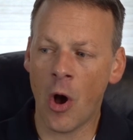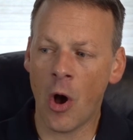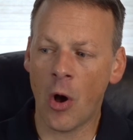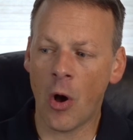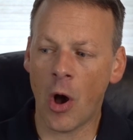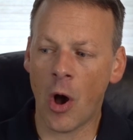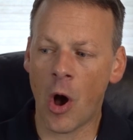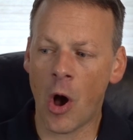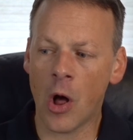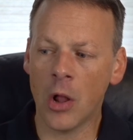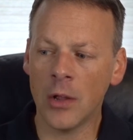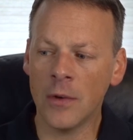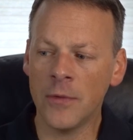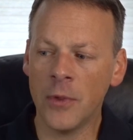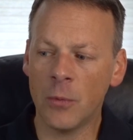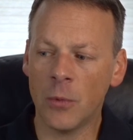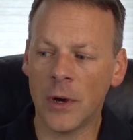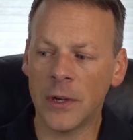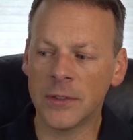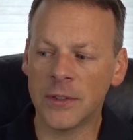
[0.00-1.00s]
all of
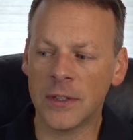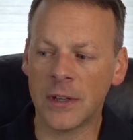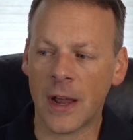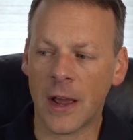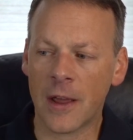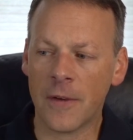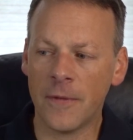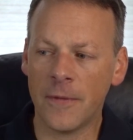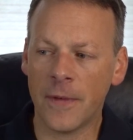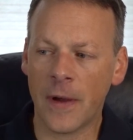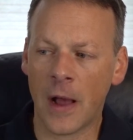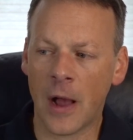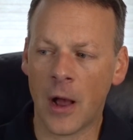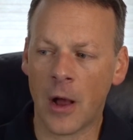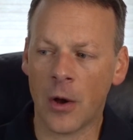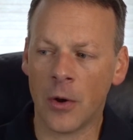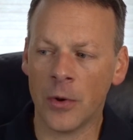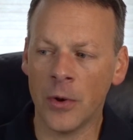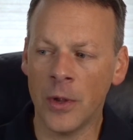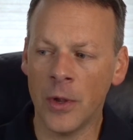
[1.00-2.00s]
the ones that I
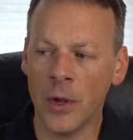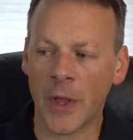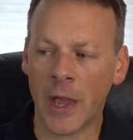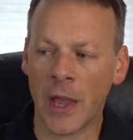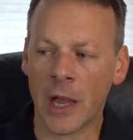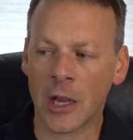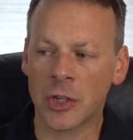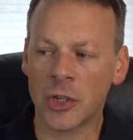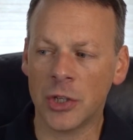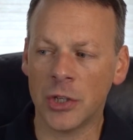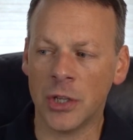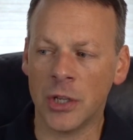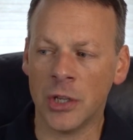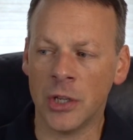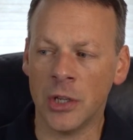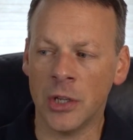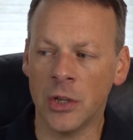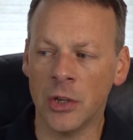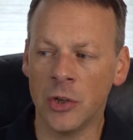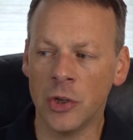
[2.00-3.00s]
found
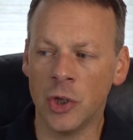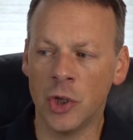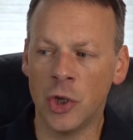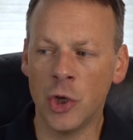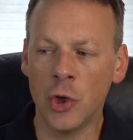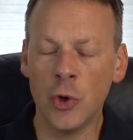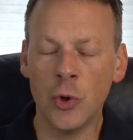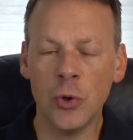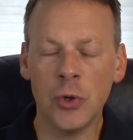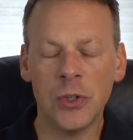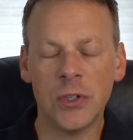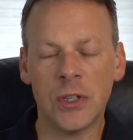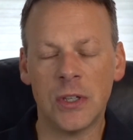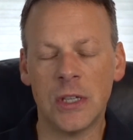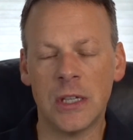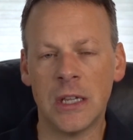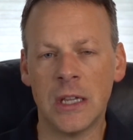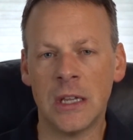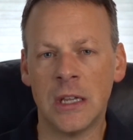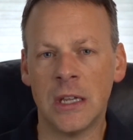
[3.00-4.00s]
actually use
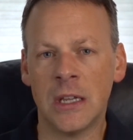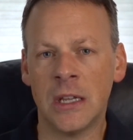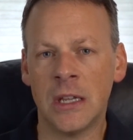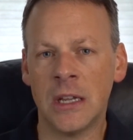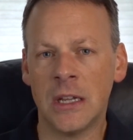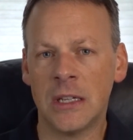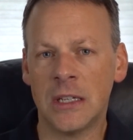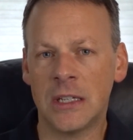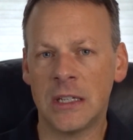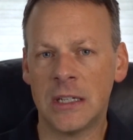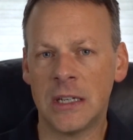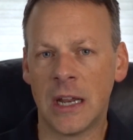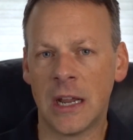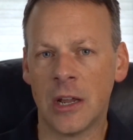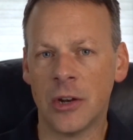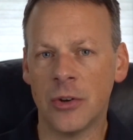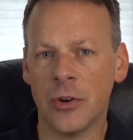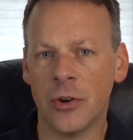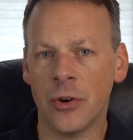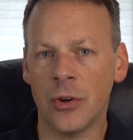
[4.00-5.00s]
the
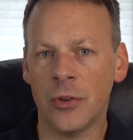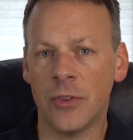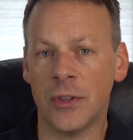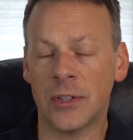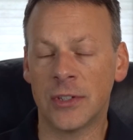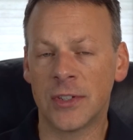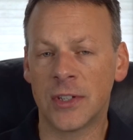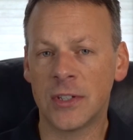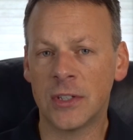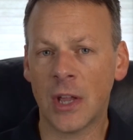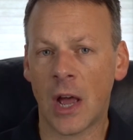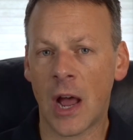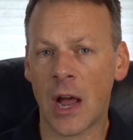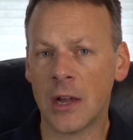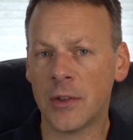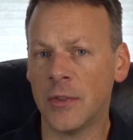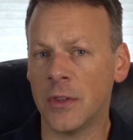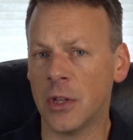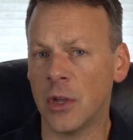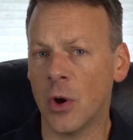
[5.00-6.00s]
standard, the
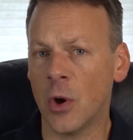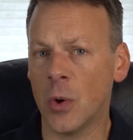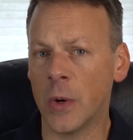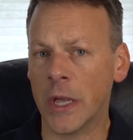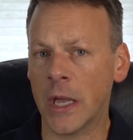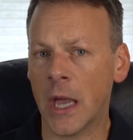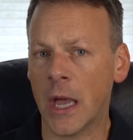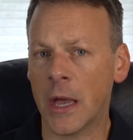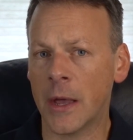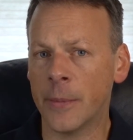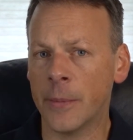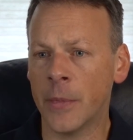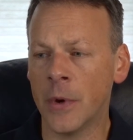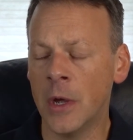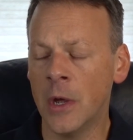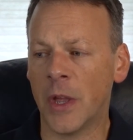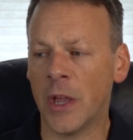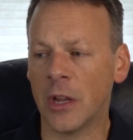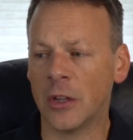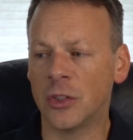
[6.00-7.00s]
stock, the O E M
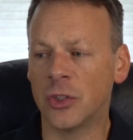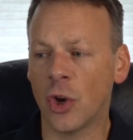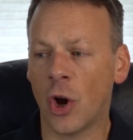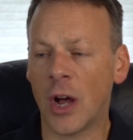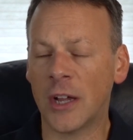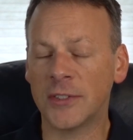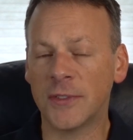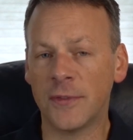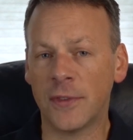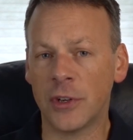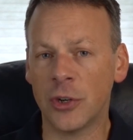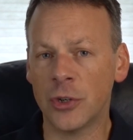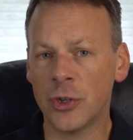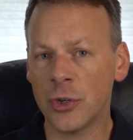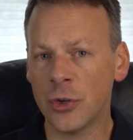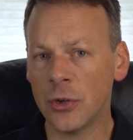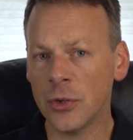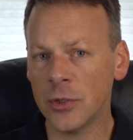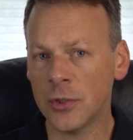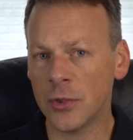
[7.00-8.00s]
exhaust
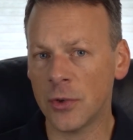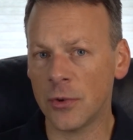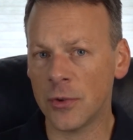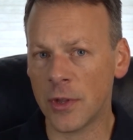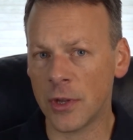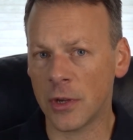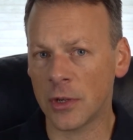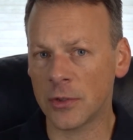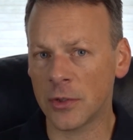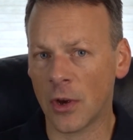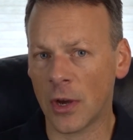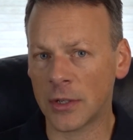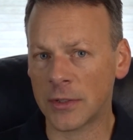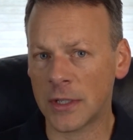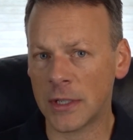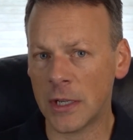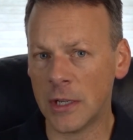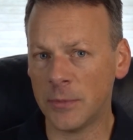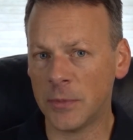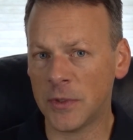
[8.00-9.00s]
finishers, so the
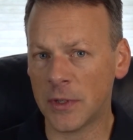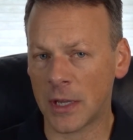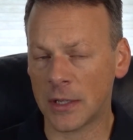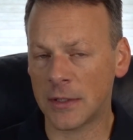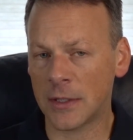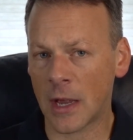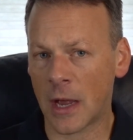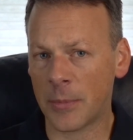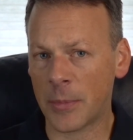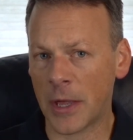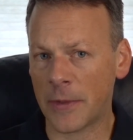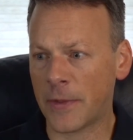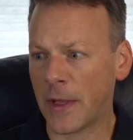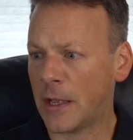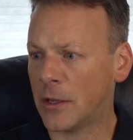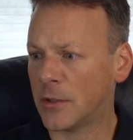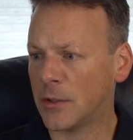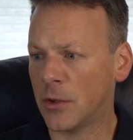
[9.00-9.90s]
exhaust tips, they stop at that.